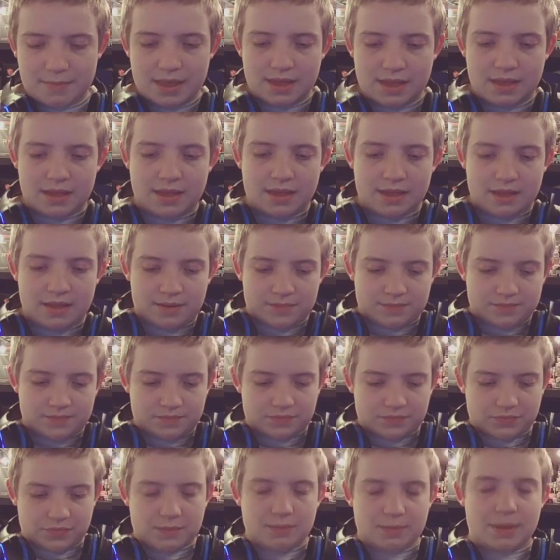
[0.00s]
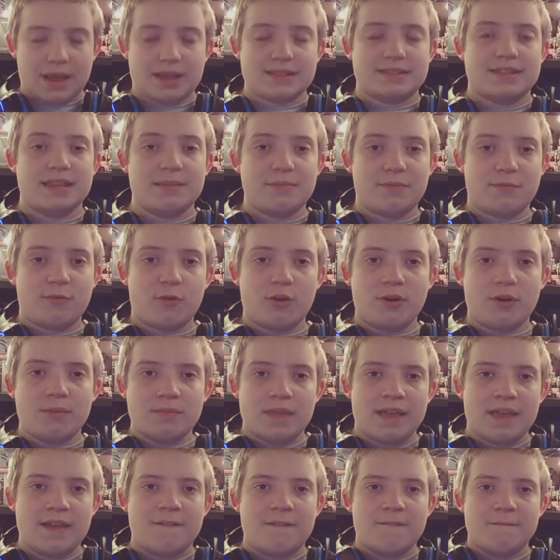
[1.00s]
But as I said before,
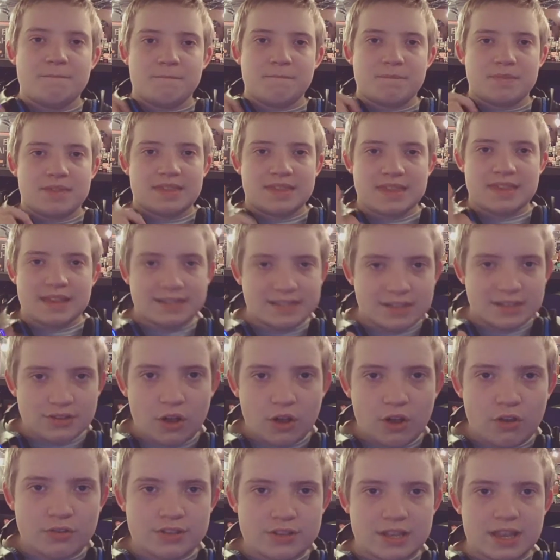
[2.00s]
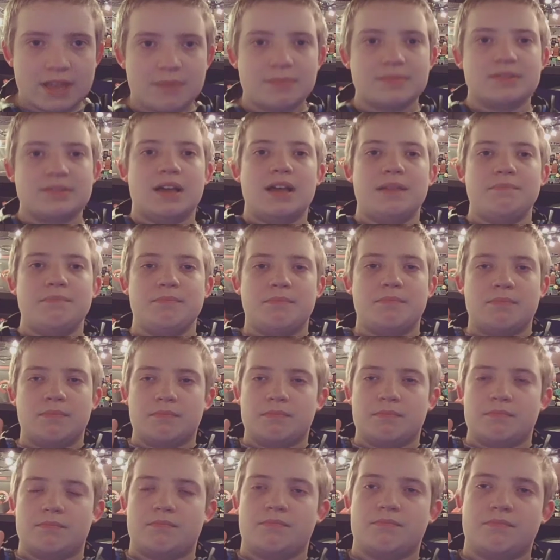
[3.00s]
$60 on Amazon,
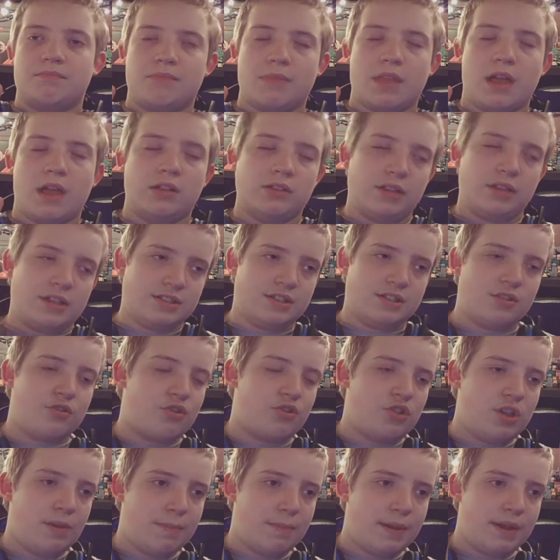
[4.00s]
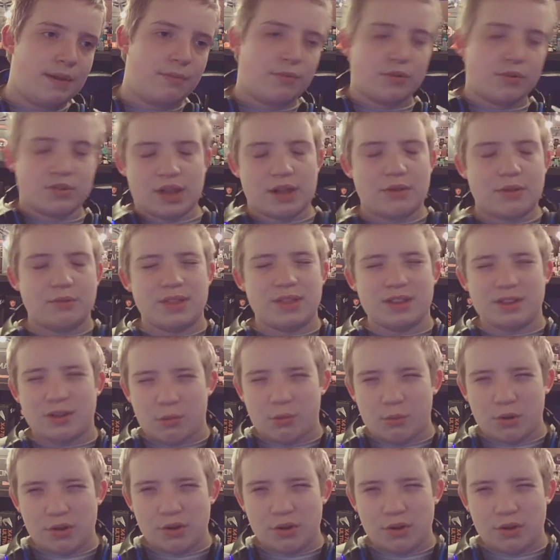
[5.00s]
unless there's shipping, which I don't think there was